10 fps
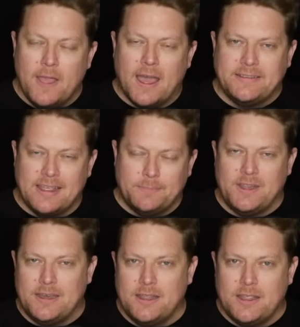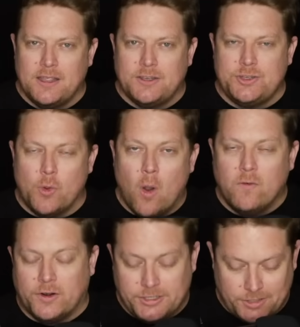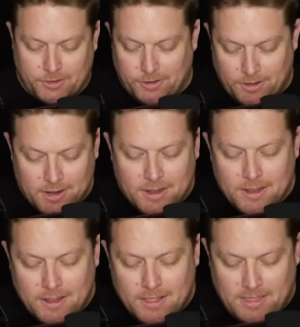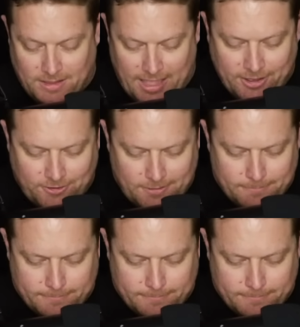attempted to overturn the election.